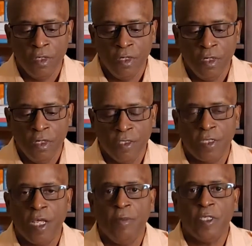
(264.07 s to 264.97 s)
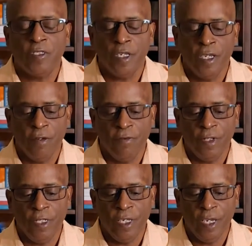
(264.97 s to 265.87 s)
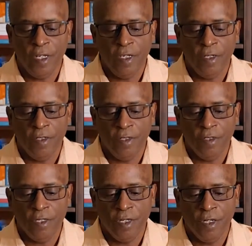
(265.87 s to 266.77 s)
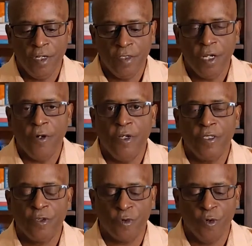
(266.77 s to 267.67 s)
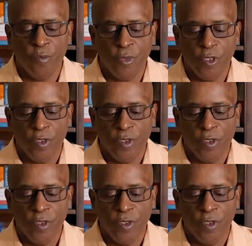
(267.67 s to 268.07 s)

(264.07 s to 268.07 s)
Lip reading: Islamic State affiliated terrorist group